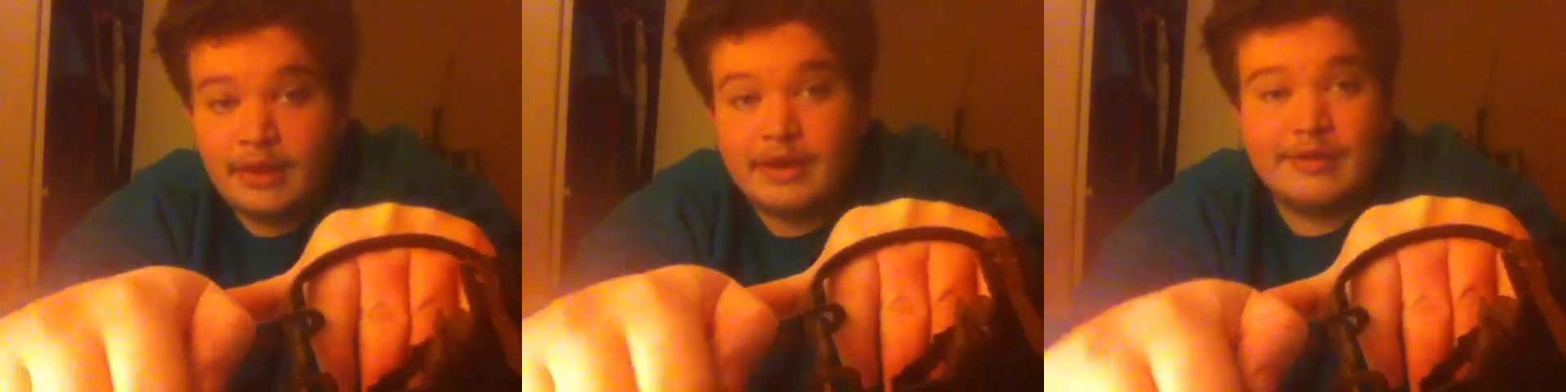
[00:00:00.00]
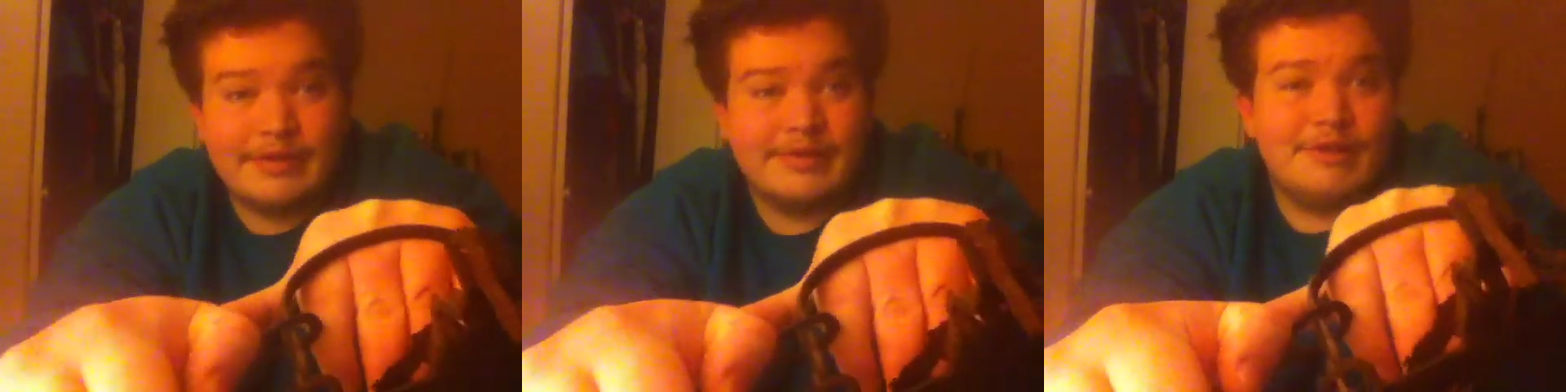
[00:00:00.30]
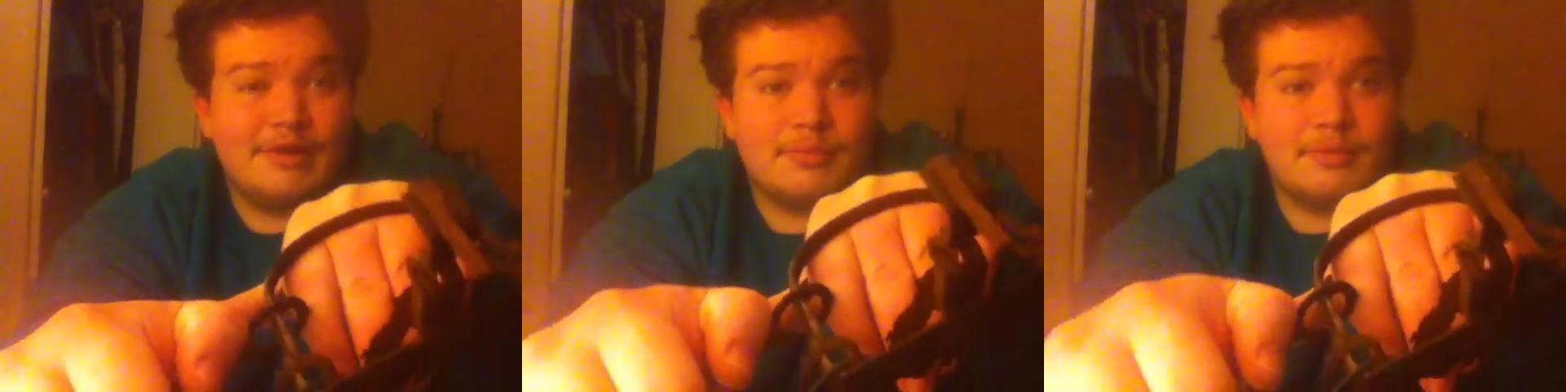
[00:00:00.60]
Not like a
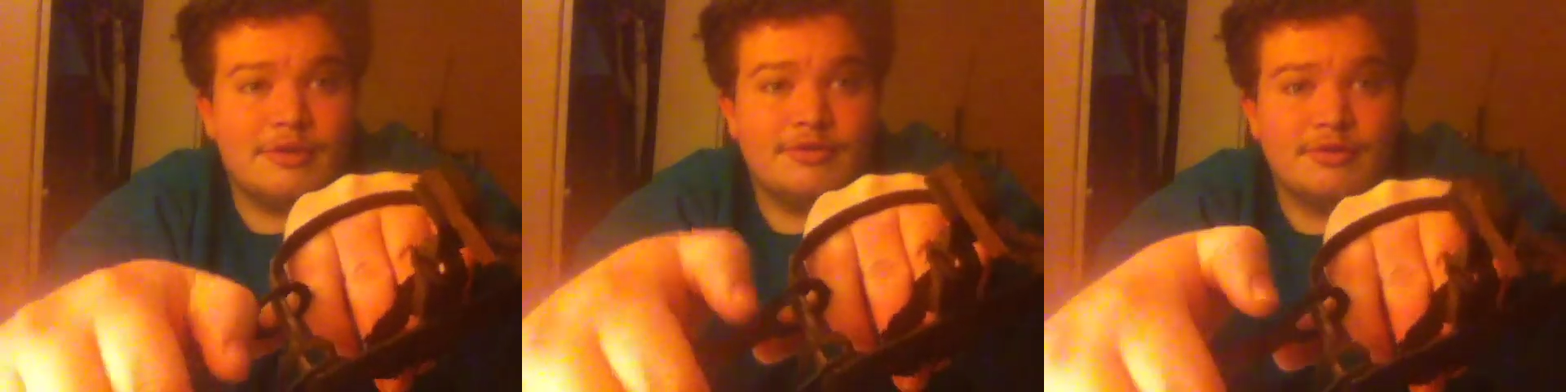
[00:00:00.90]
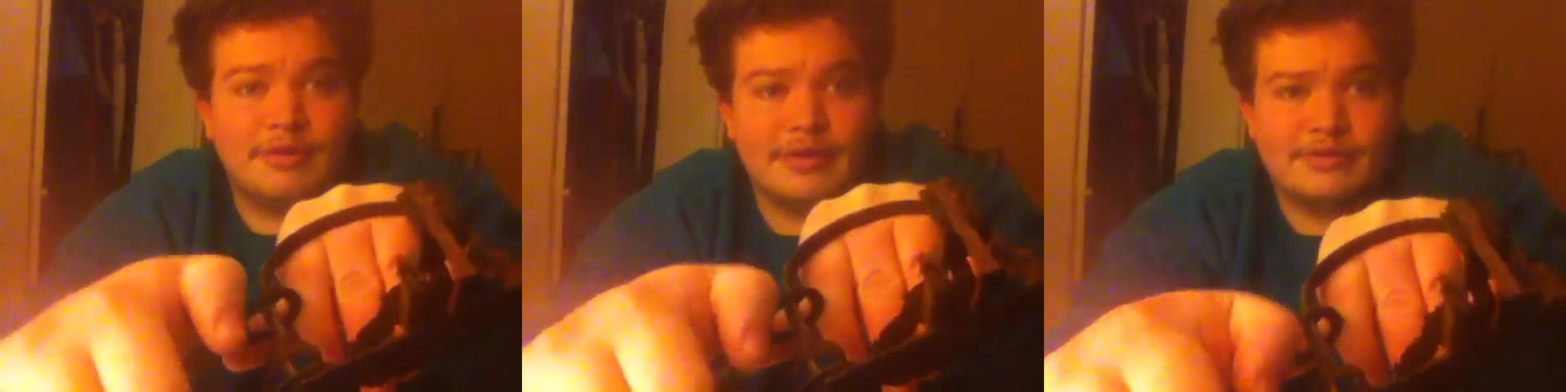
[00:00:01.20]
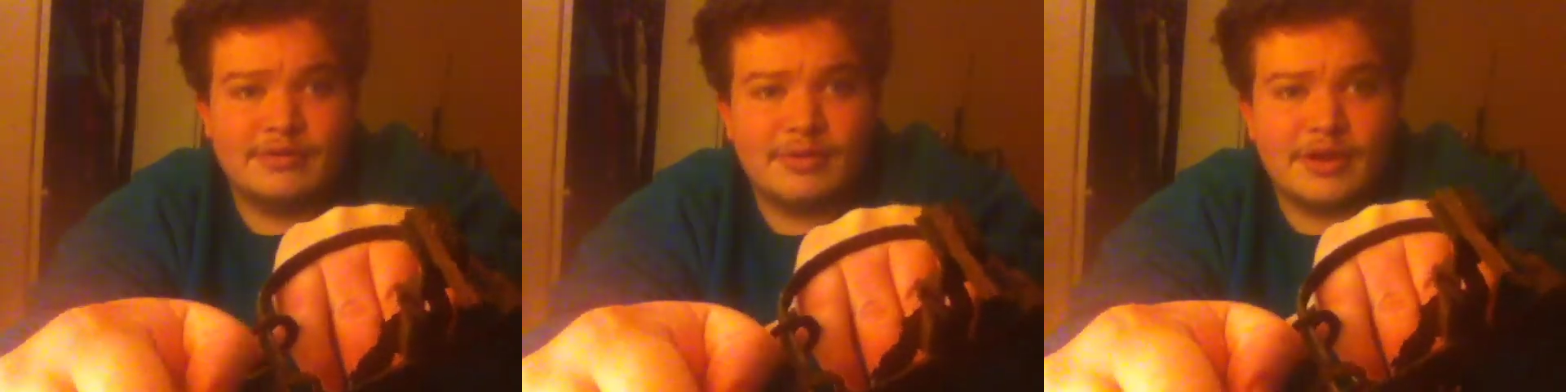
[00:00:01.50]
lot of pressure,
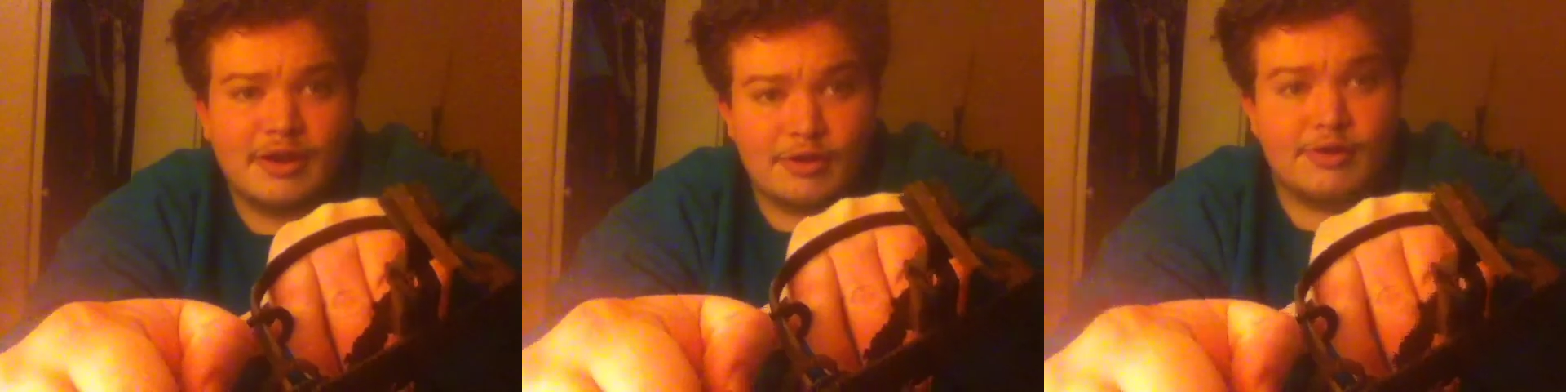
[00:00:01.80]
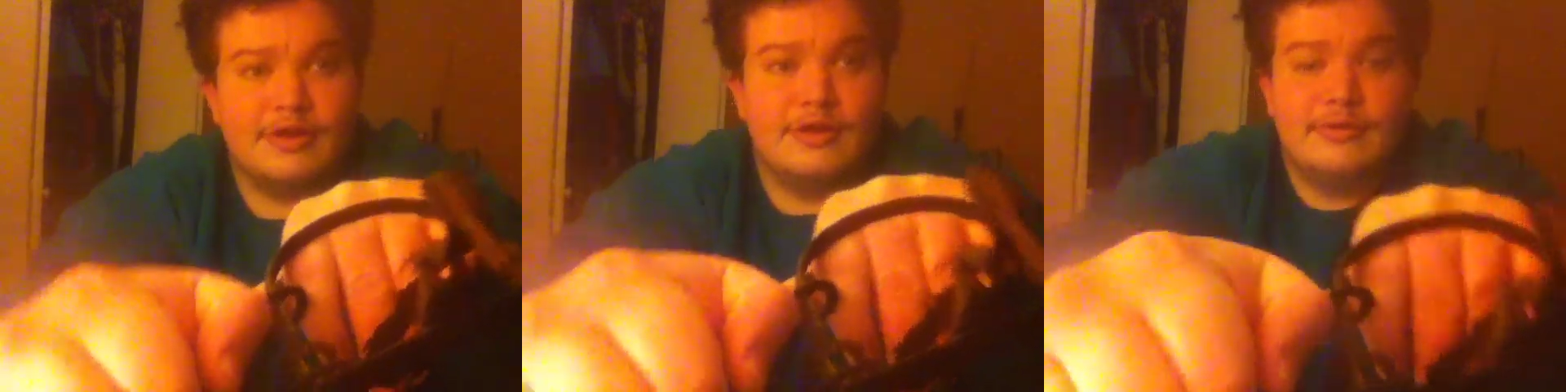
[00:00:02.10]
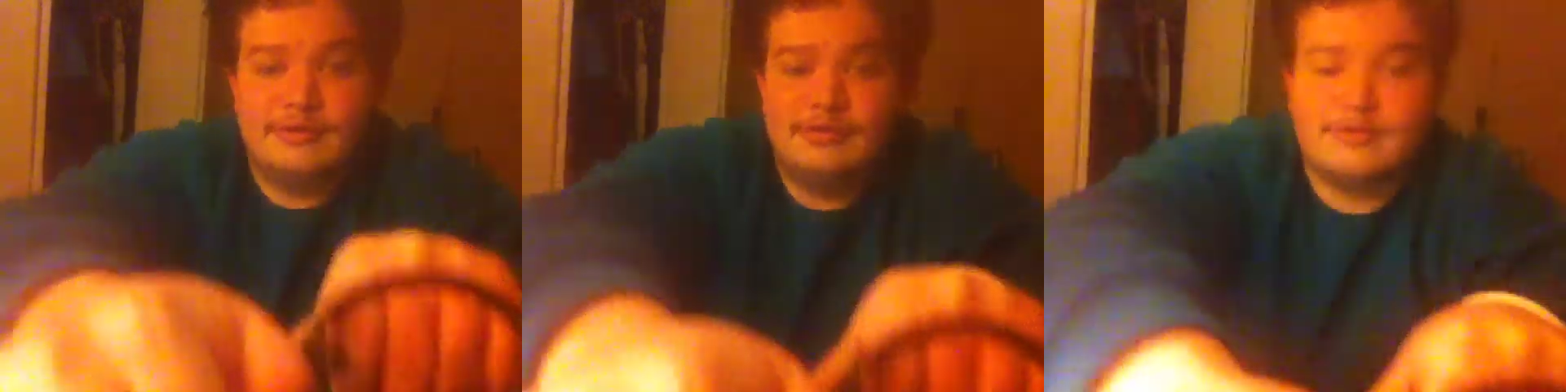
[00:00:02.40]
like somebody hurting you.
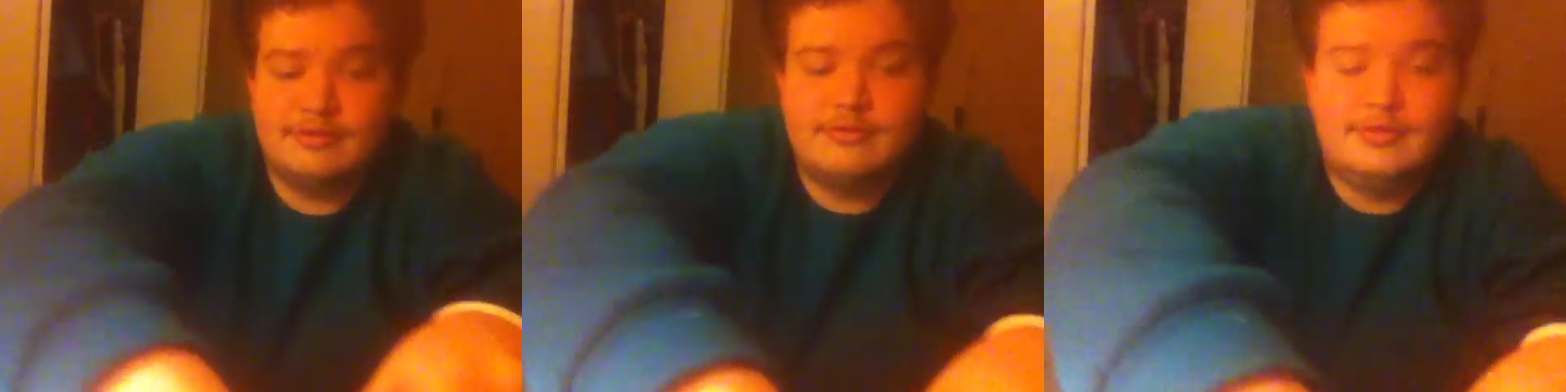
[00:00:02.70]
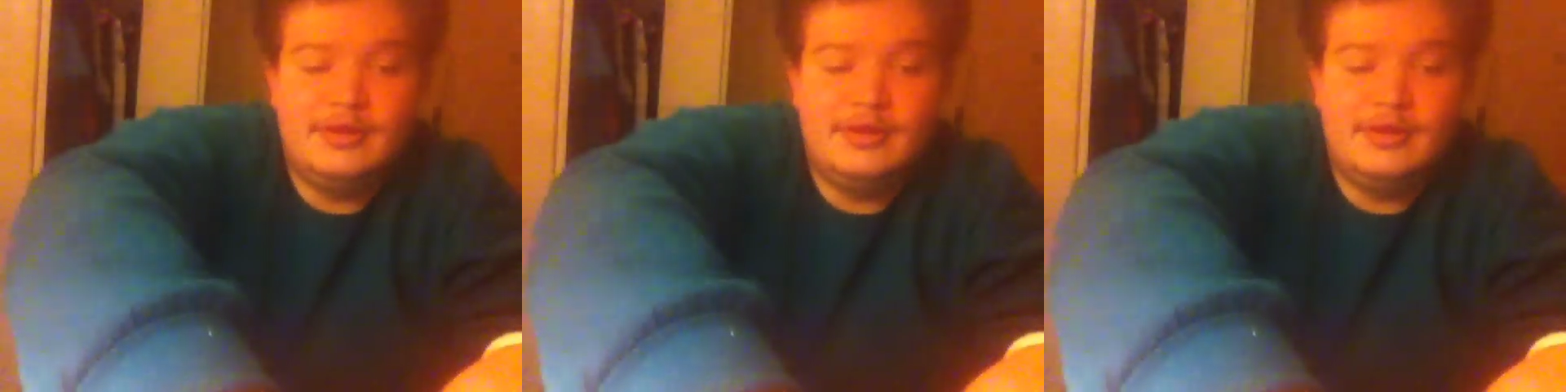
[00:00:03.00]
It's just